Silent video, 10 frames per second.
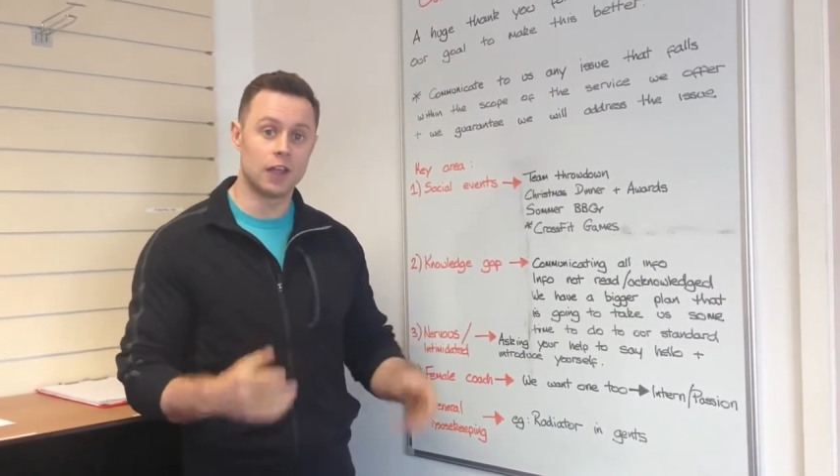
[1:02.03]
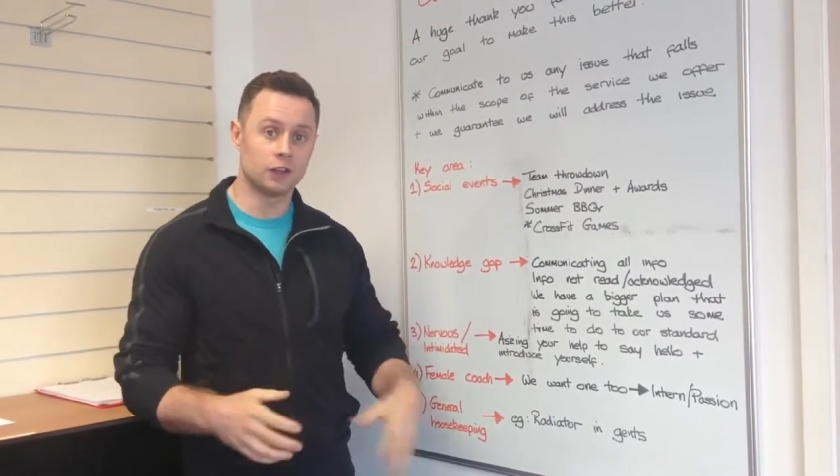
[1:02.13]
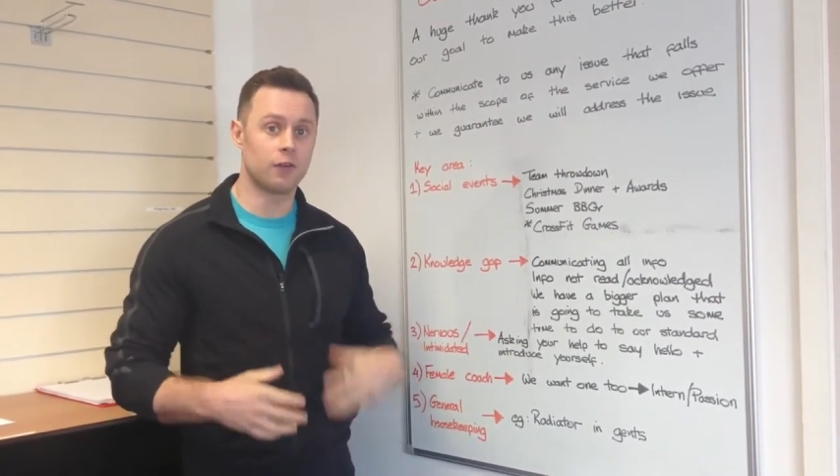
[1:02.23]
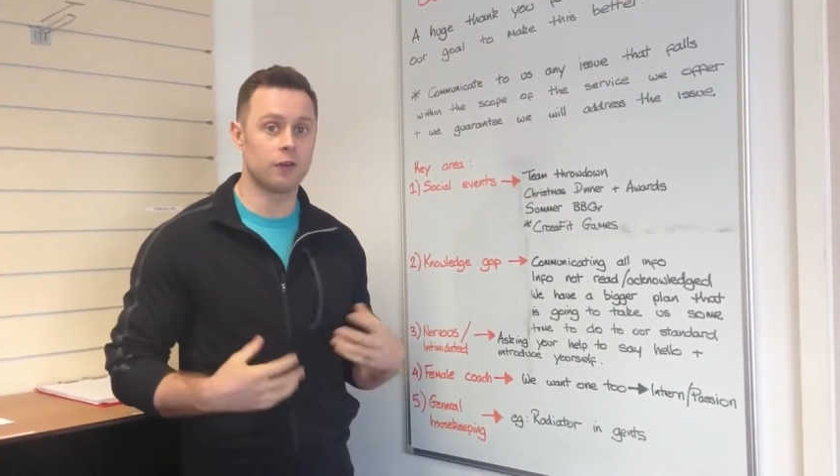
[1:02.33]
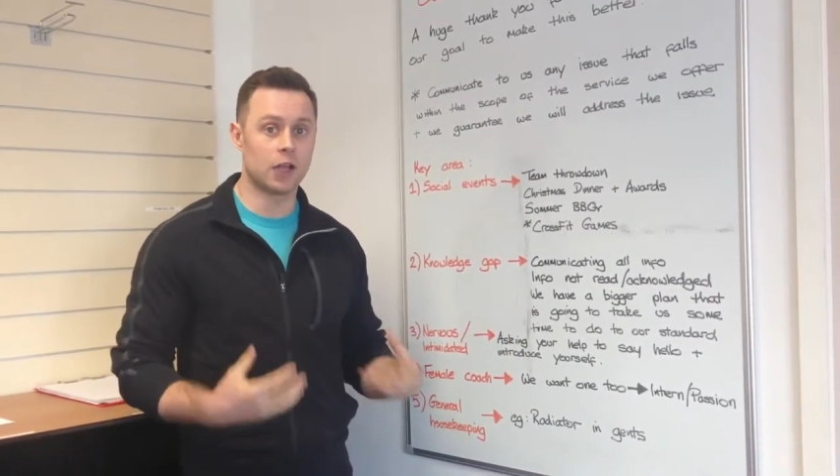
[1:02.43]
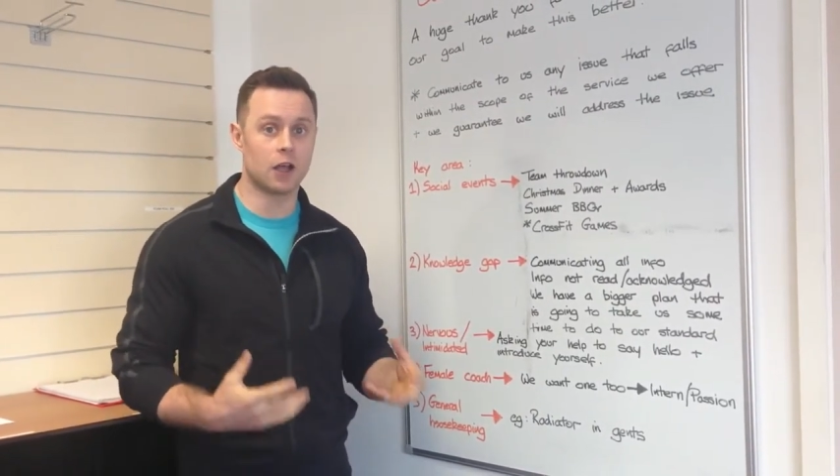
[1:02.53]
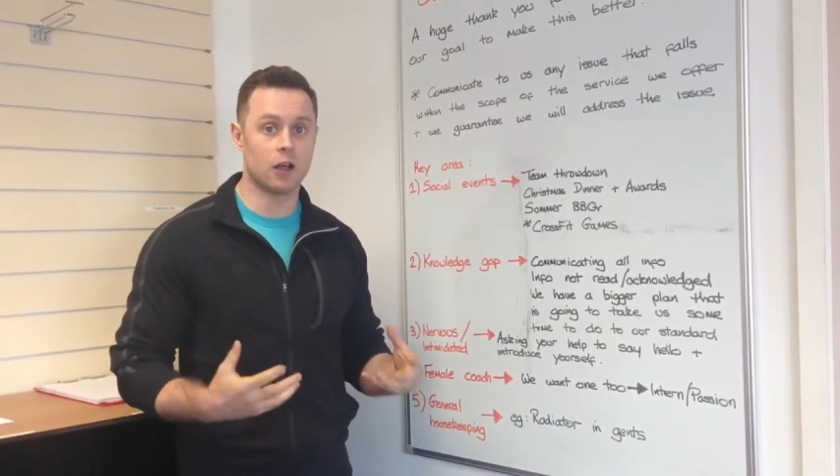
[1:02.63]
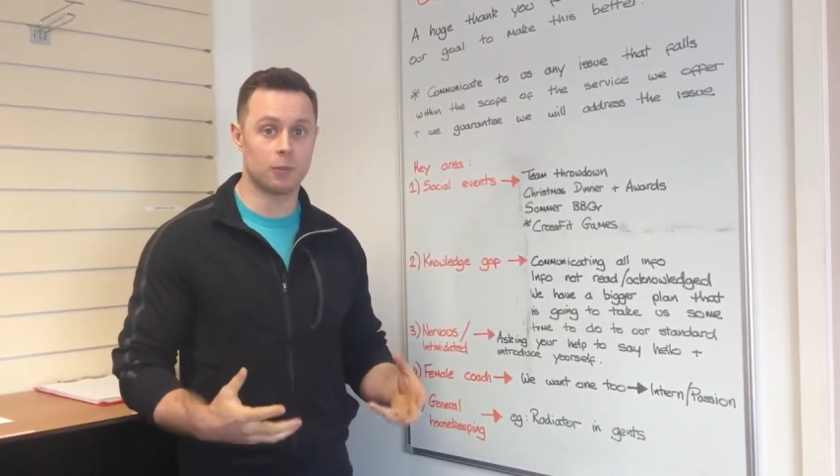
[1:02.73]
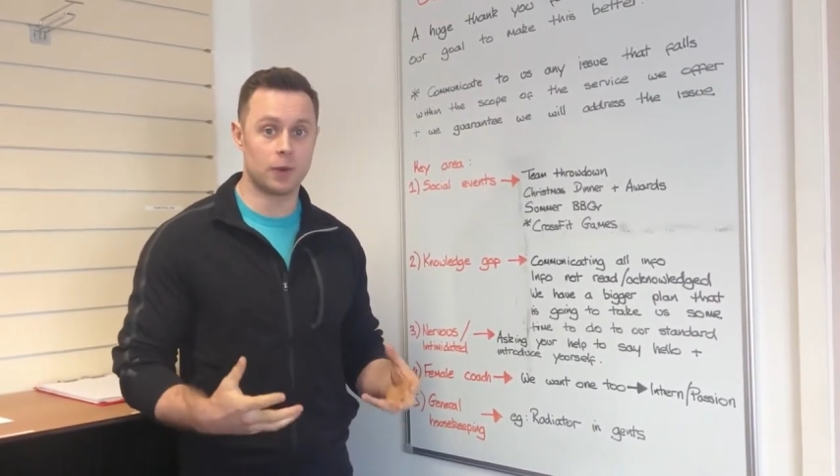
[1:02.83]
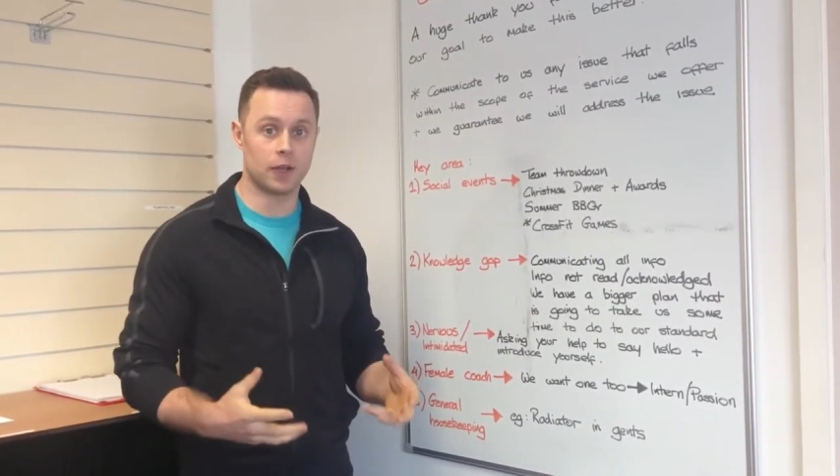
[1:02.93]
it's a very
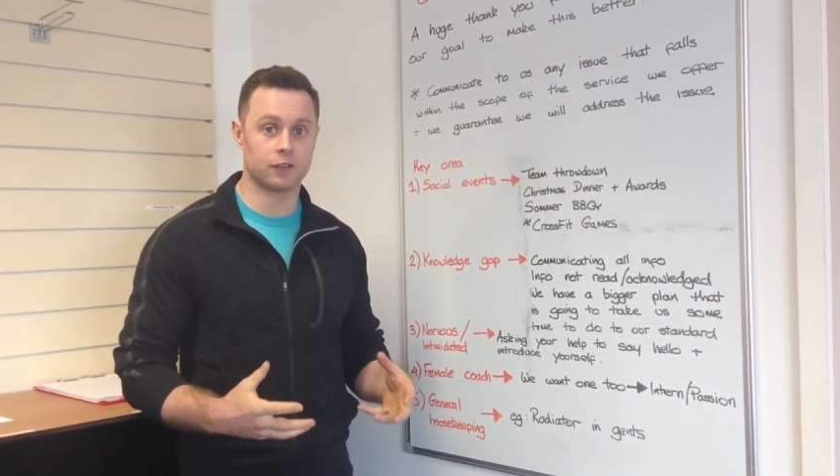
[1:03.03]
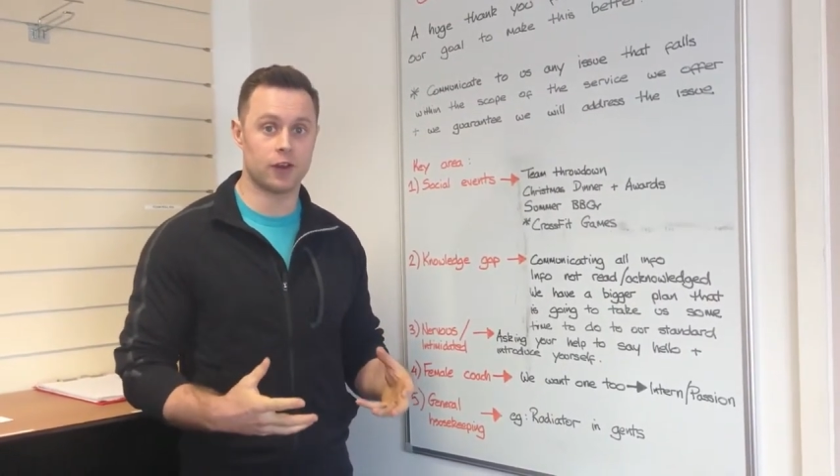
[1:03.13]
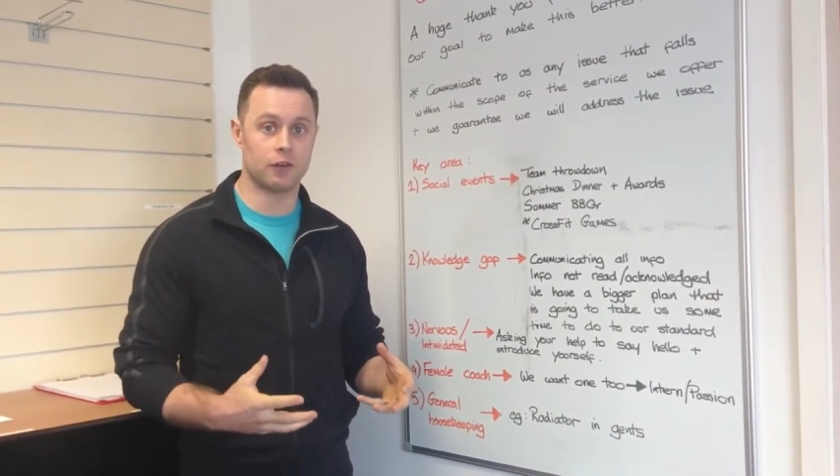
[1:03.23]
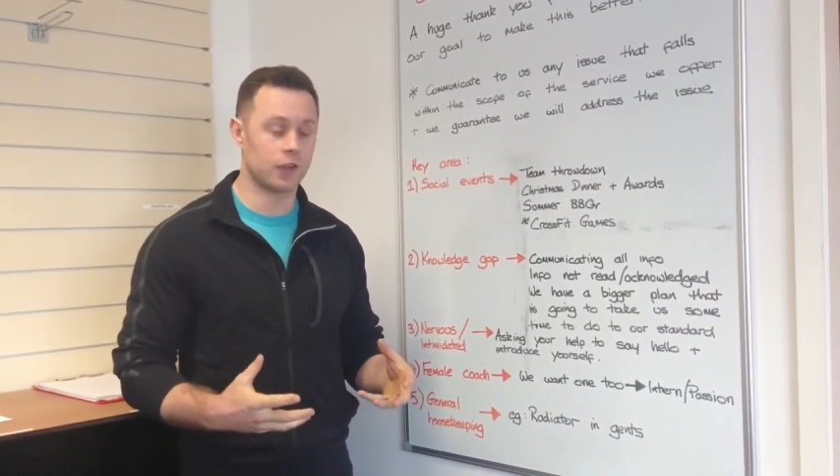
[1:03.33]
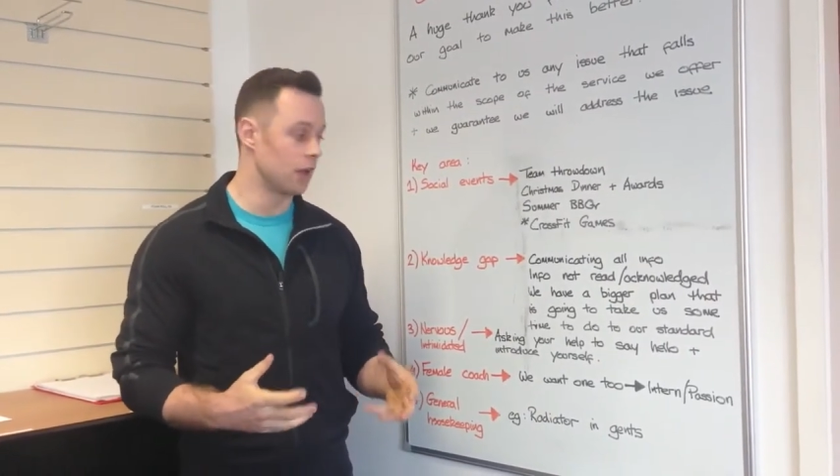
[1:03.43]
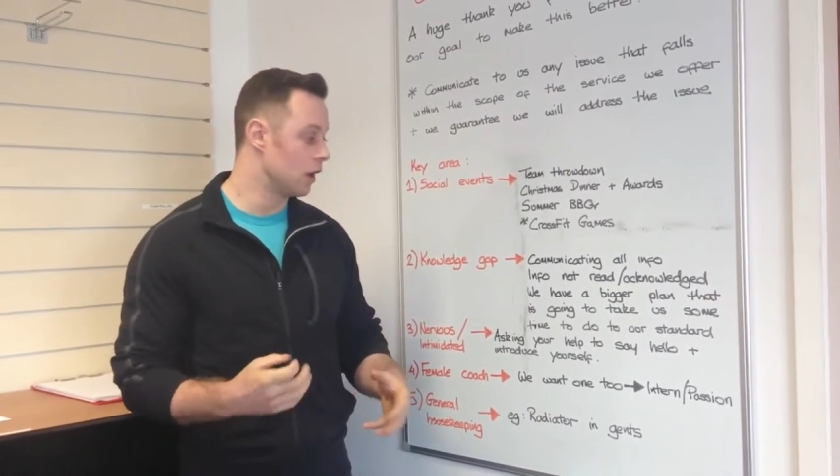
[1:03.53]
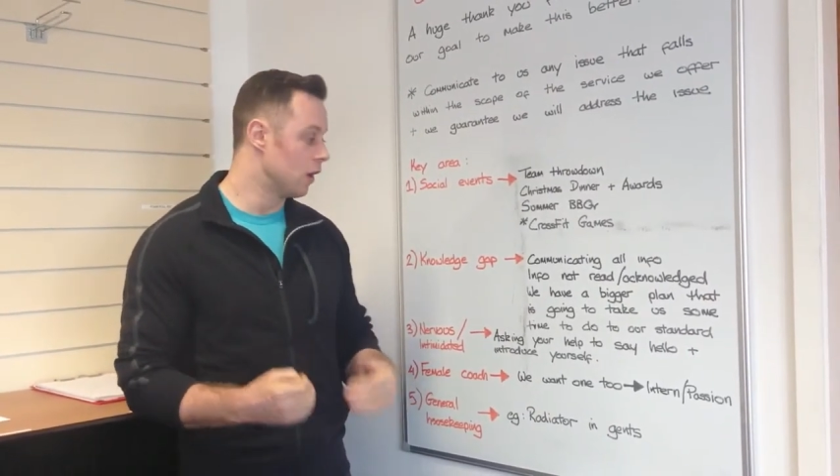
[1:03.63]
complex area,